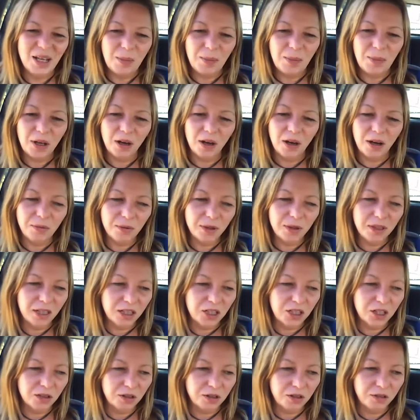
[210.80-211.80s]
but I
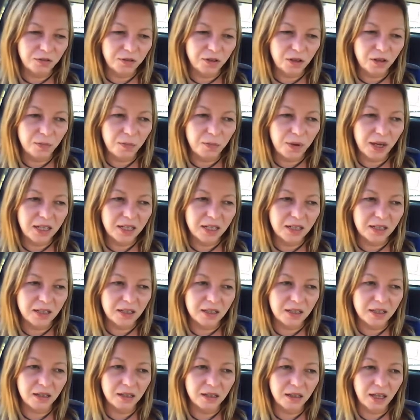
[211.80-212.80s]
really should have got back into
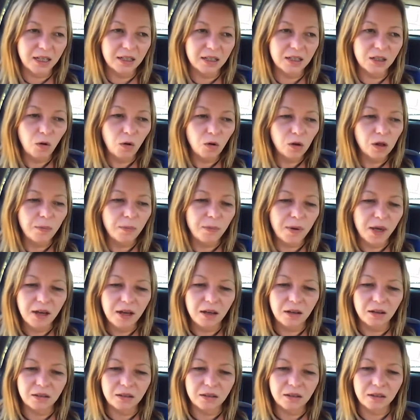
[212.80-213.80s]
the, like, it's all
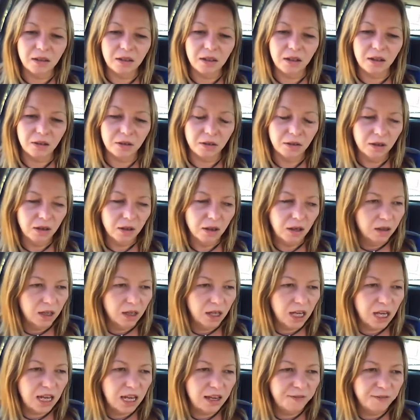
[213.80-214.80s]
about, you know,
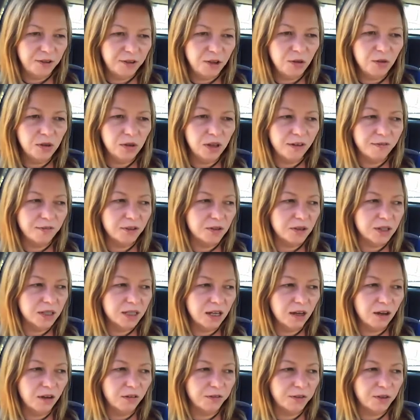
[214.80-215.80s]
if you love
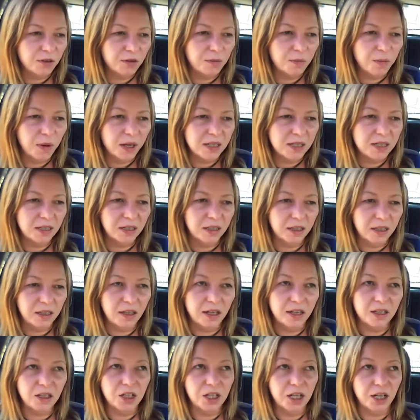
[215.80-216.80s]
yourself, you're basically
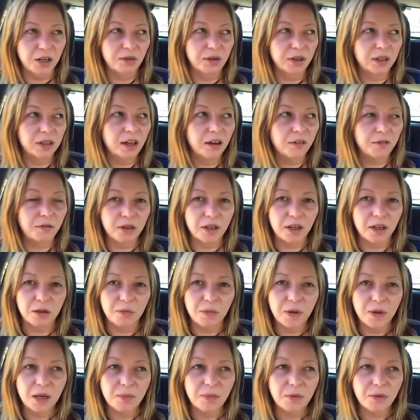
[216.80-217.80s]
then sharing love with other
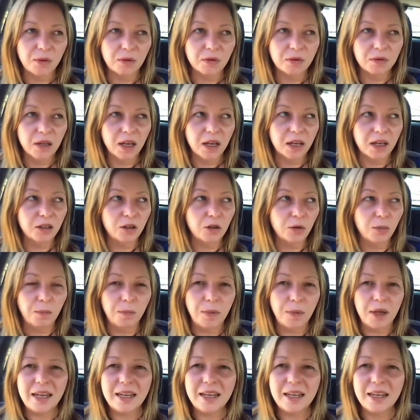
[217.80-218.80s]
people and you're
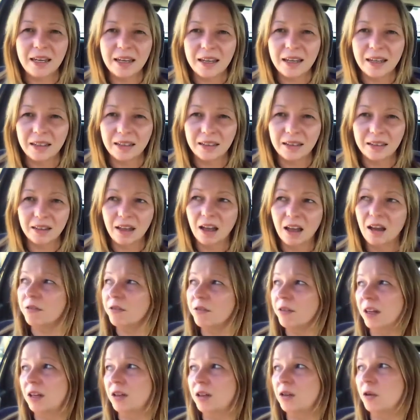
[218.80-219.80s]
being
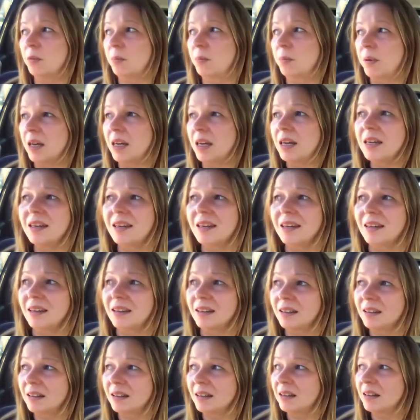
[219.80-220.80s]
love and you're
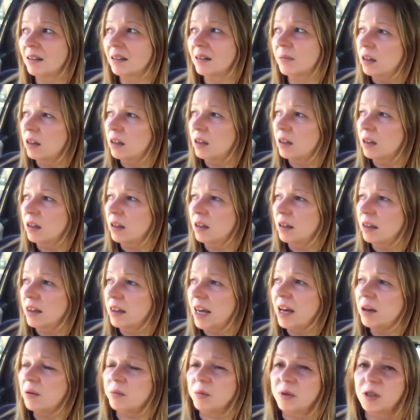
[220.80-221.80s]
being
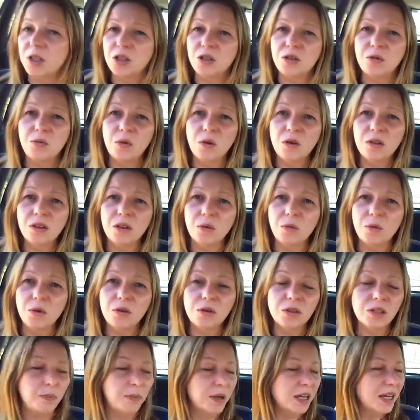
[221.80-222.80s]
that which you want the
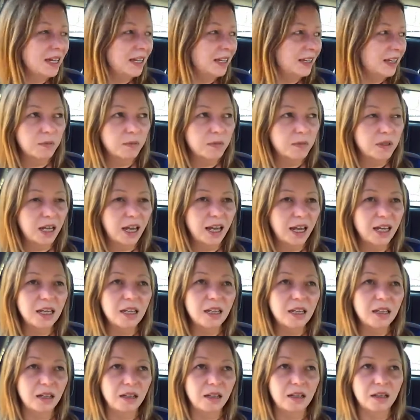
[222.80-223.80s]
world to be.
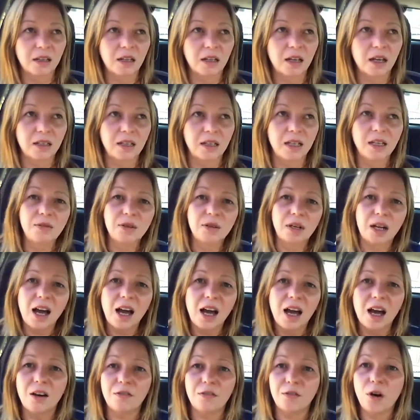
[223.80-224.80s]
Taking a, a year and a
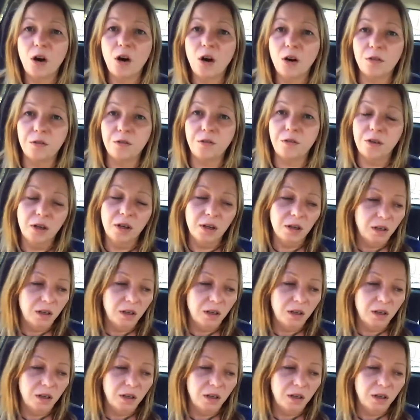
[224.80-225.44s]
half off